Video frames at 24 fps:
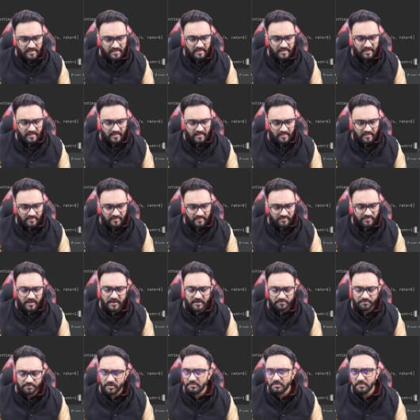and
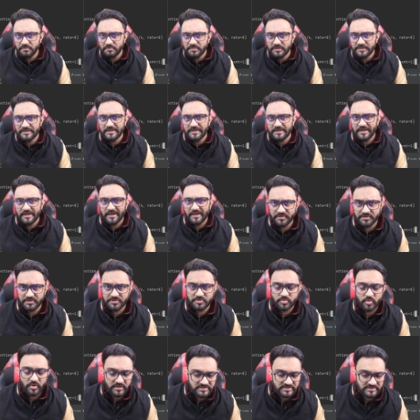then probably another
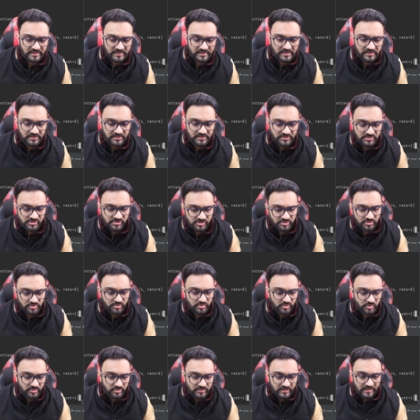20 seconds to
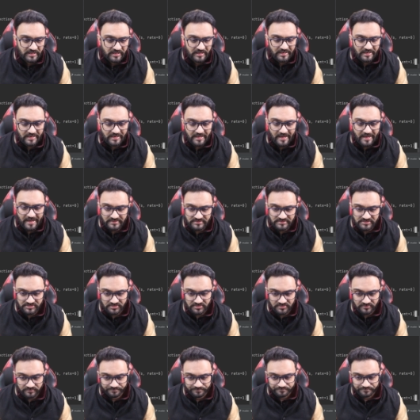do the
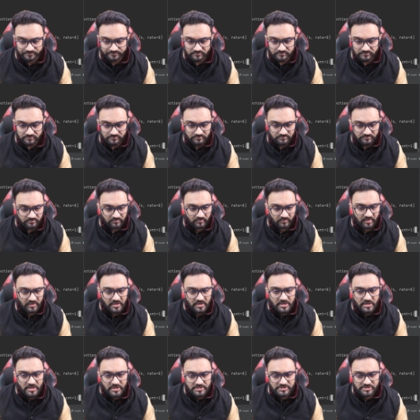enhancer.
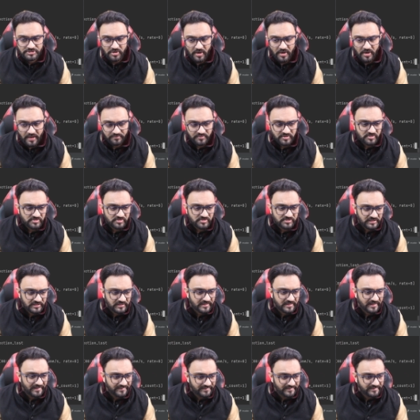So I'm using
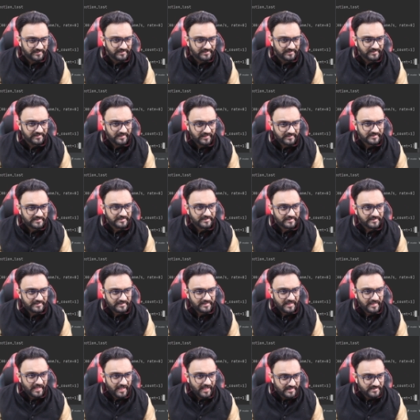currently a
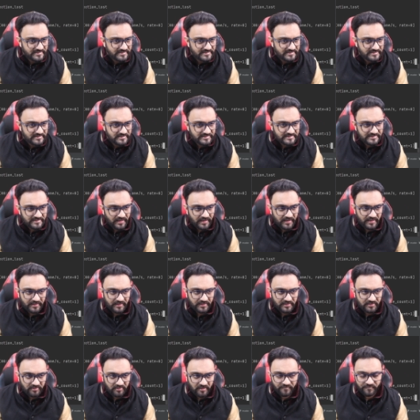3080 Ti
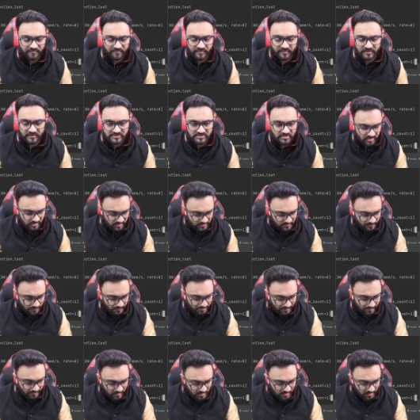graphics card.
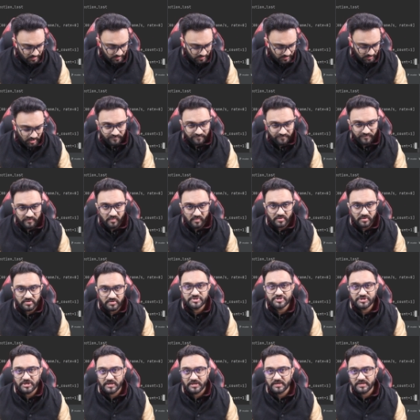Now, if you want to
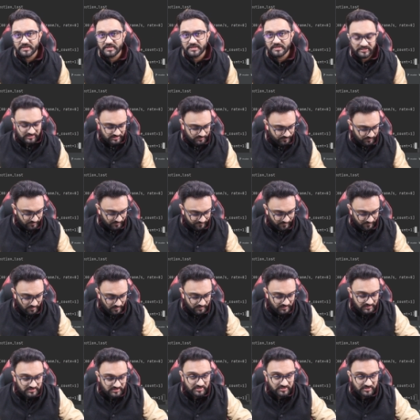check its
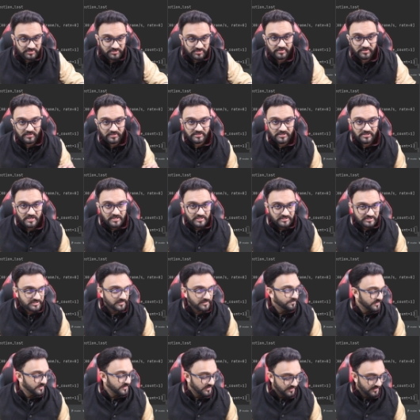performance, you can
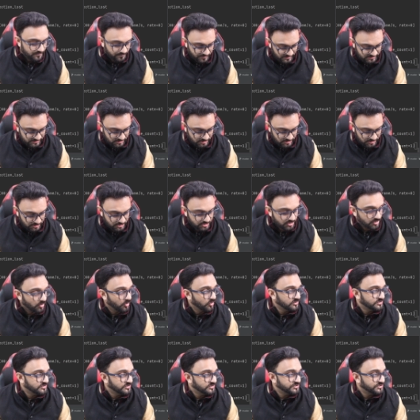simply press
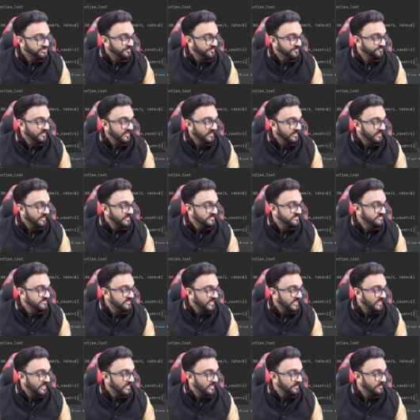Control, Shift, and
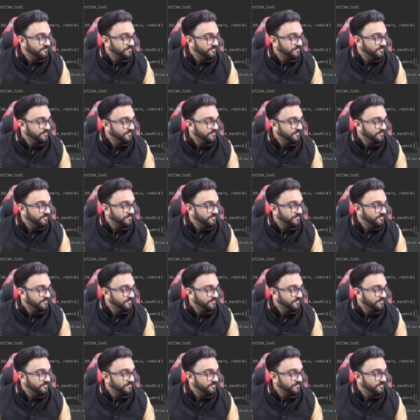Escape,